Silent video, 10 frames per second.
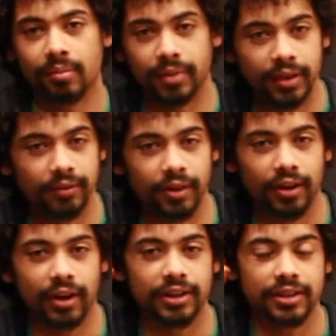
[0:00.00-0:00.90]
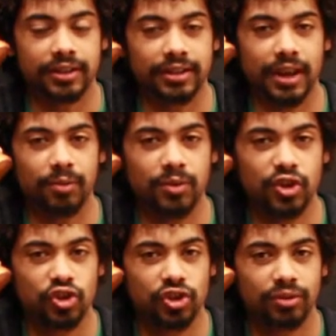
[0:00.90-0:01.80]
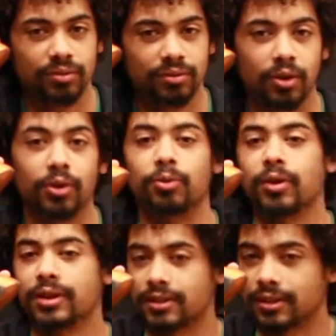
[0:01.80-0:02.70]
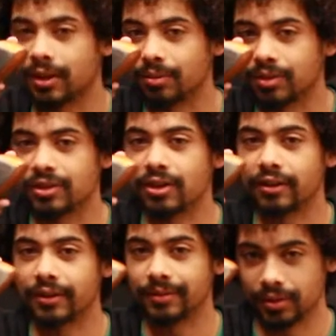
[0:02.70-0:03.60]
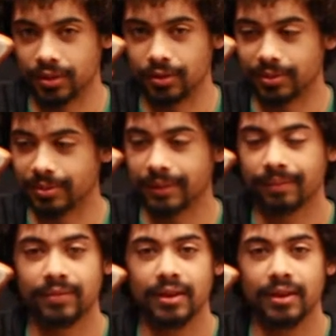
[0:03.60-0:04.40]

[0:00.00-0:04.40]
Believe it or not, it's a sandwich. Or it was a sandwich, sorry, excuse me.